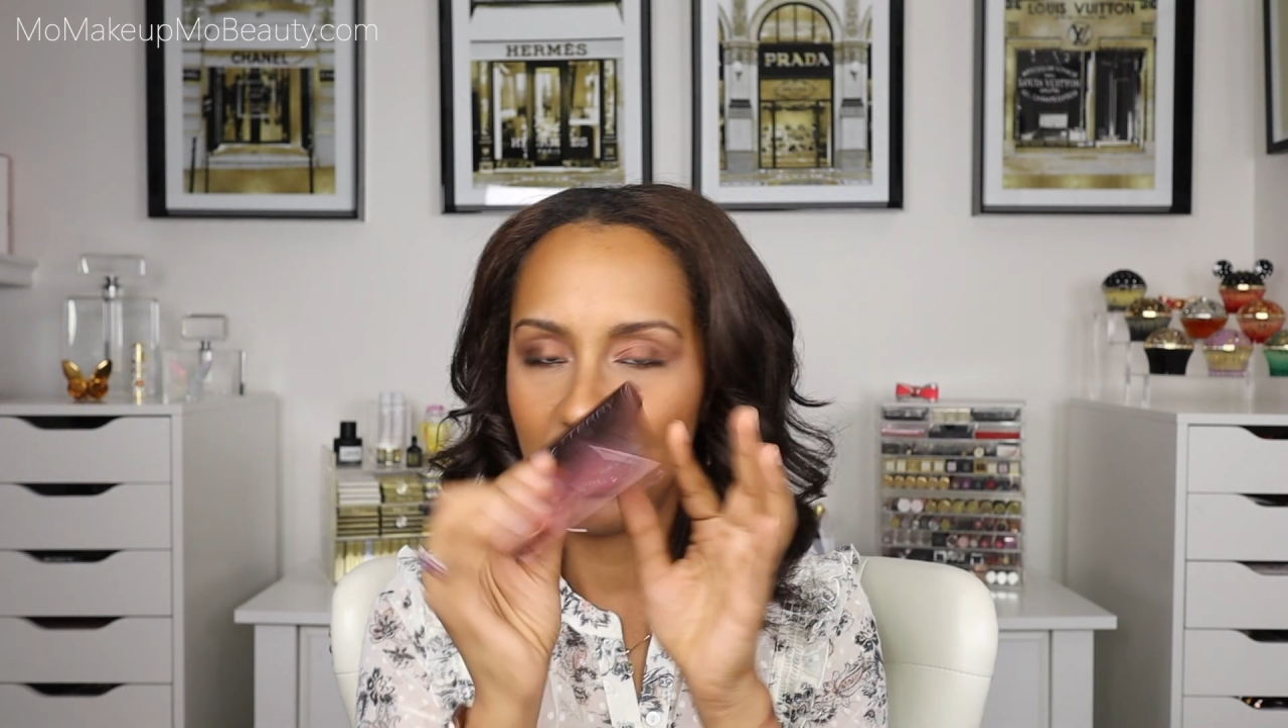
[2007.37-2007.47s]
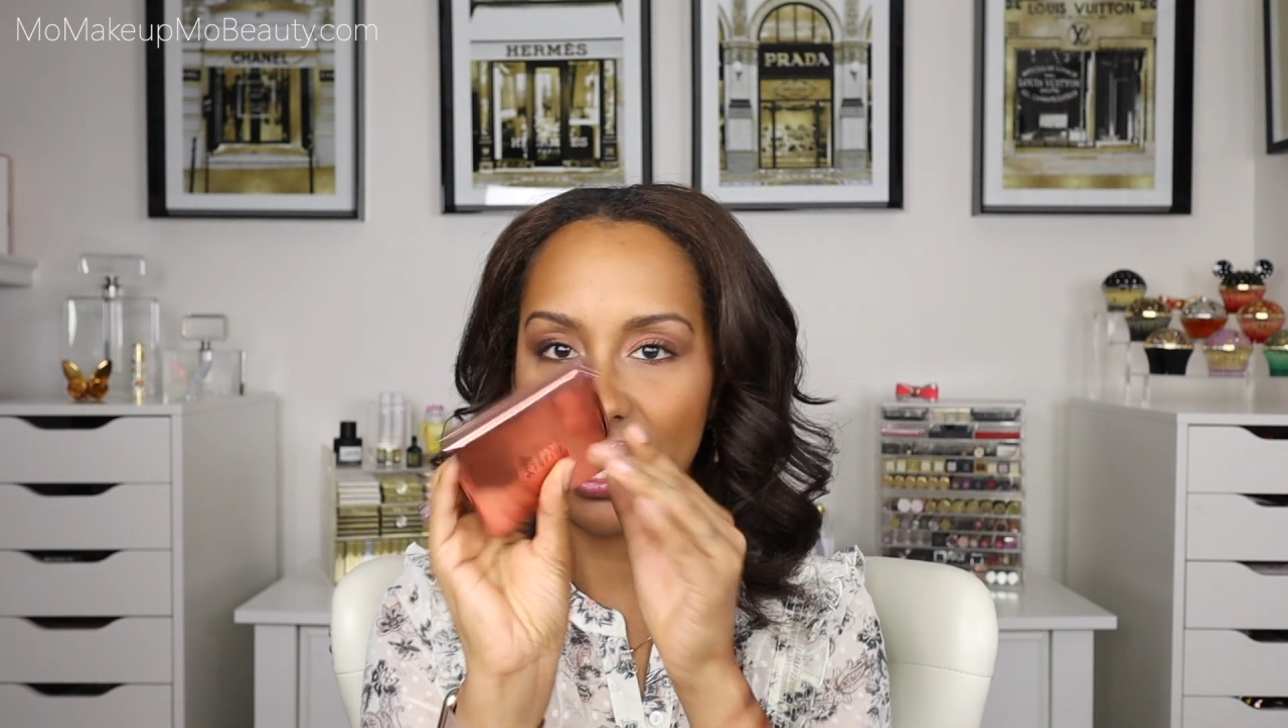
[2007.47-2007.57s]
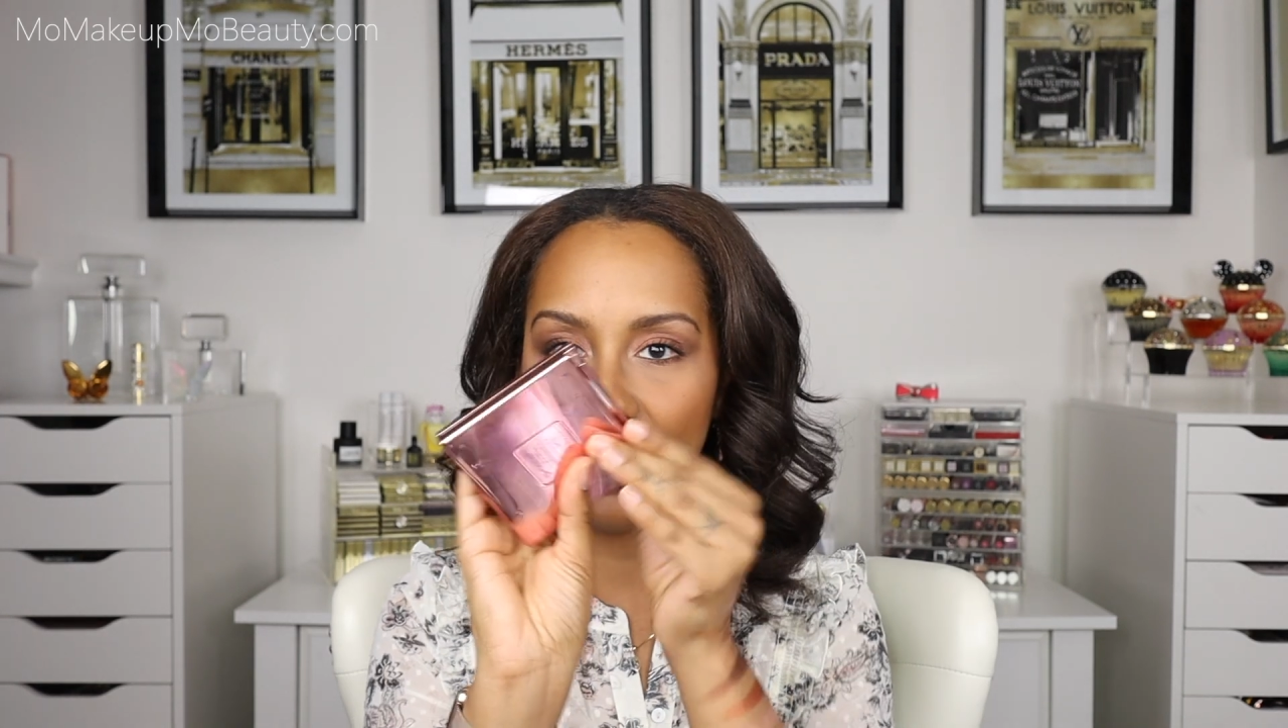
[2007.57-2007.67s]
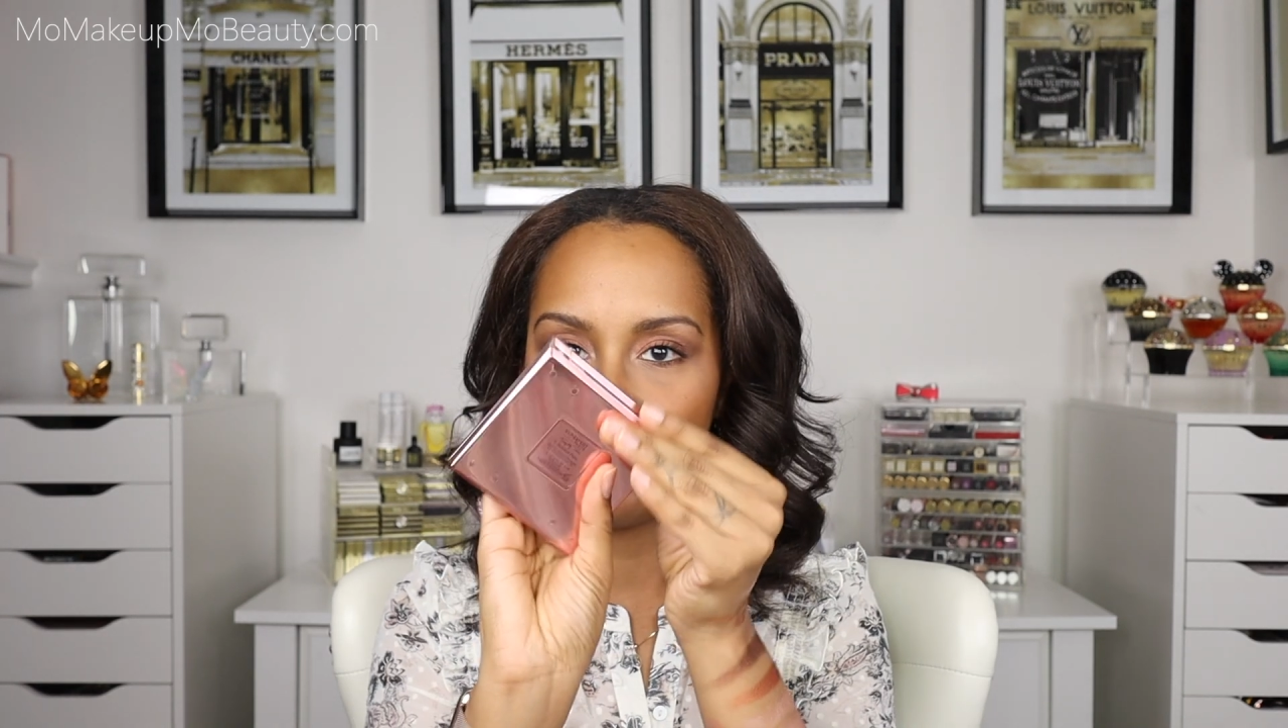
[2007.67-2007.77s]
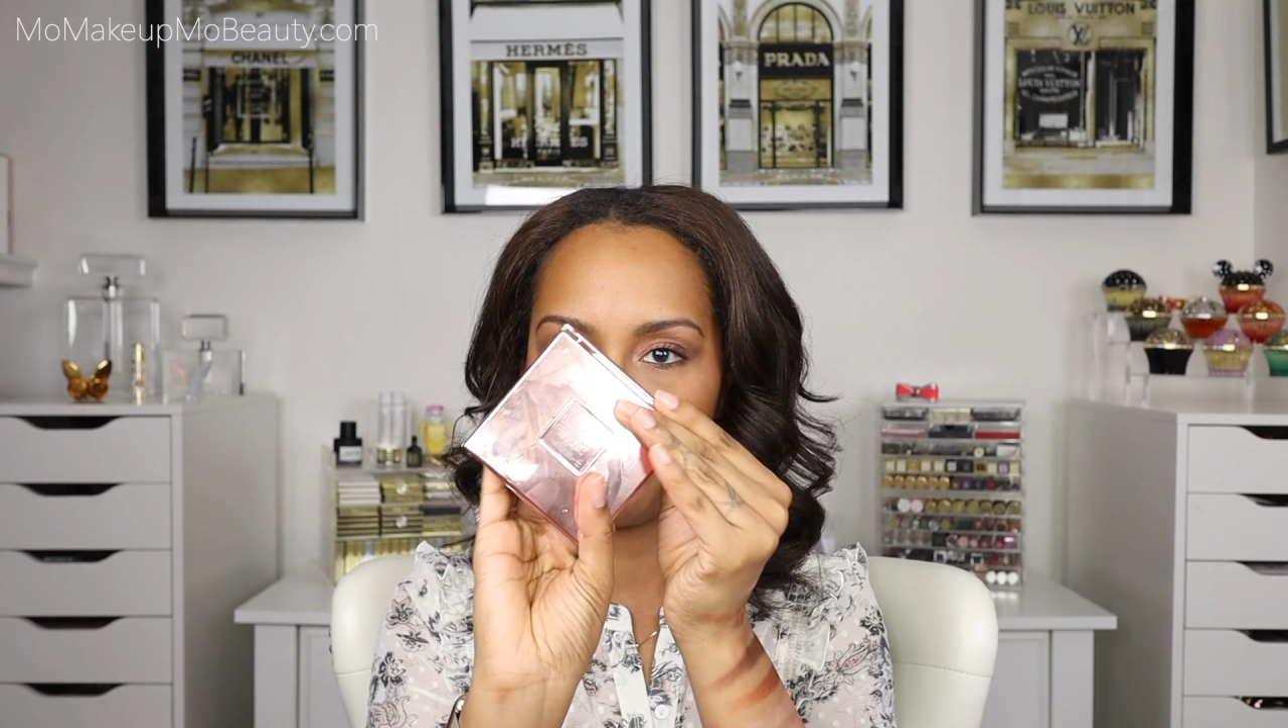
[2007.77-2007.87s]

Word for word: Yeah.